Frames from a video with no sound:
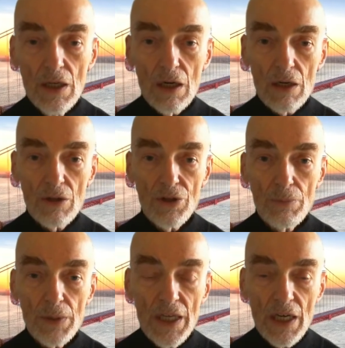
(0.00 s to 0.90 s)
there
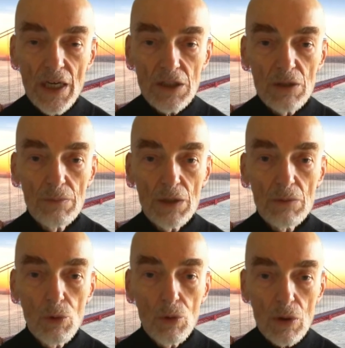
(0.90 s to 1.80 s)
began to be
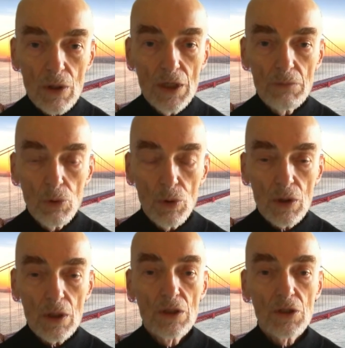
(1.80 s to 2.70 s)
more and
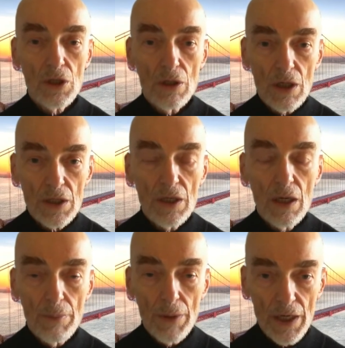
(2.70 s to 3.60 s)
more talk
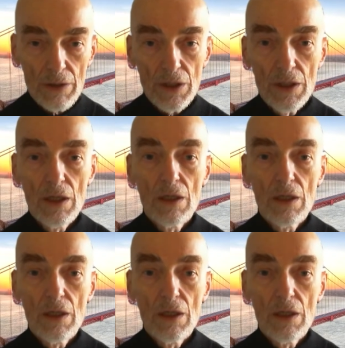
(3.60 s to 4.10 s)
about